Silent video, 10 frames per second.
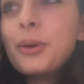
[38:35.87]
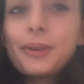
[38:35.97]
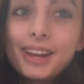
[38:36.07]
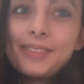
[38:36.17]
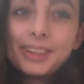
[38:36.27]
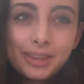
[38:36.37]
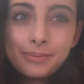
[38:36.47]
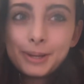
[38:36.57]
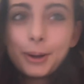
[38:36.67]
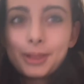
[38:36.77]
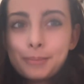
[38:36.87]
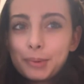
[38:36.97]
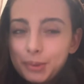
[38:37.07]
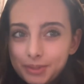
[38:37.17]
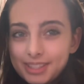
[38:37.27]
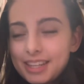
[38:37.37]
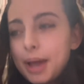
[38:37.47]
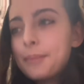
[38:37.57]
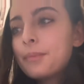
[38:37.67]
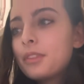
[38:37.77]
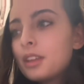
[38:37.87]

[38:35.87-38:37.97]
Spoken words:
who could ever leave me, darling, but who could stay?